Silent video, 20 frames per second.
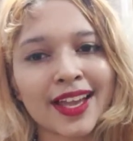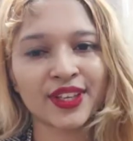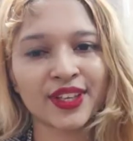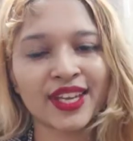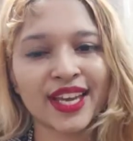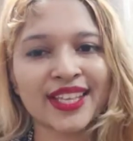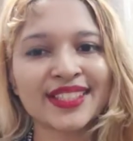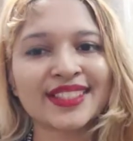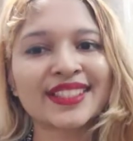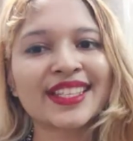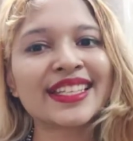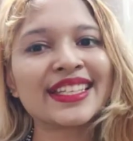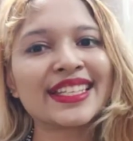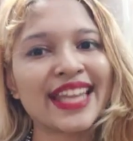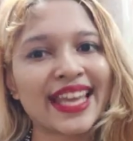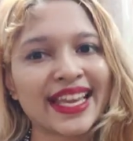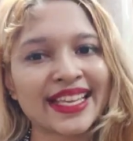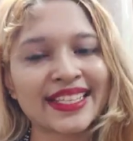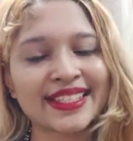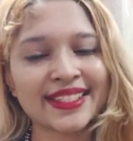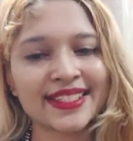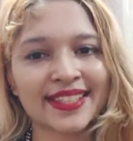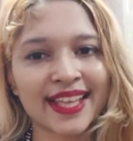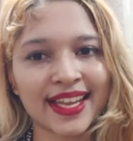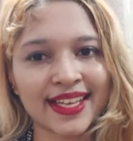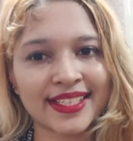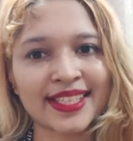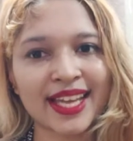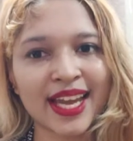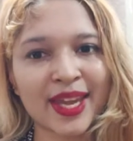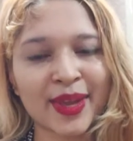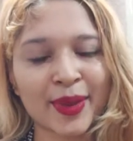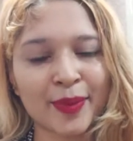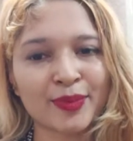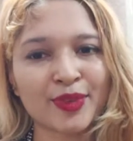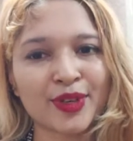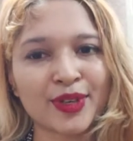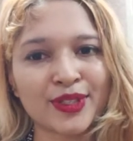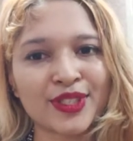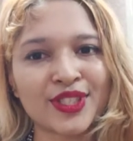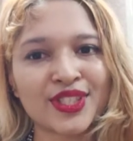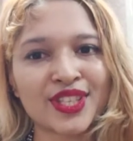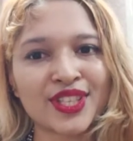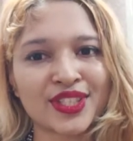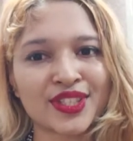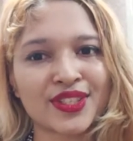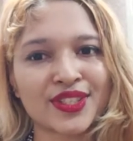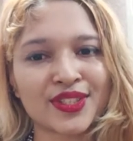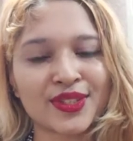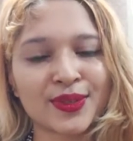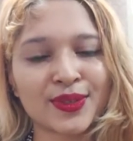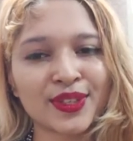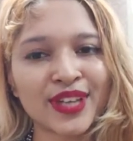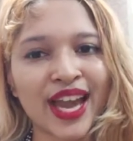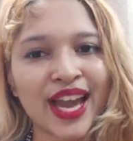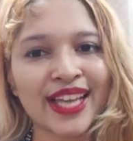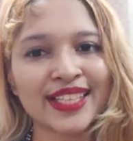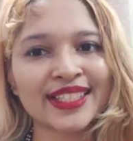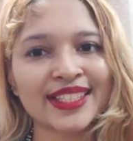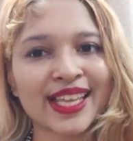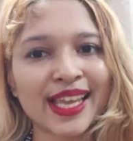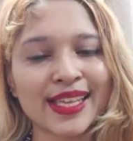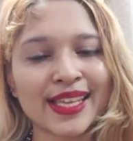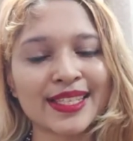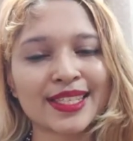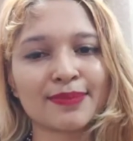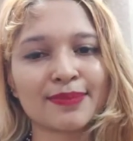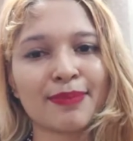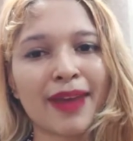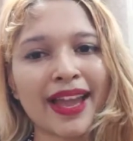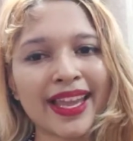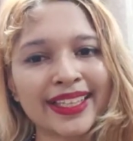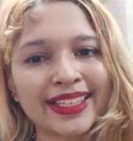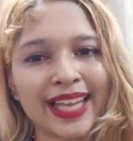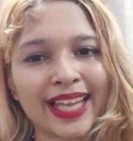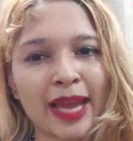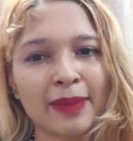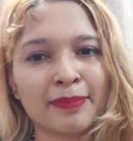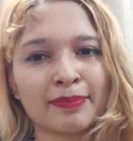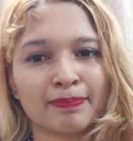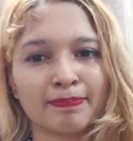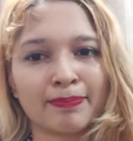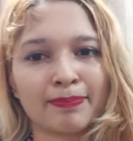Guys, the next site I am going to suggest to you guys is MyGlam.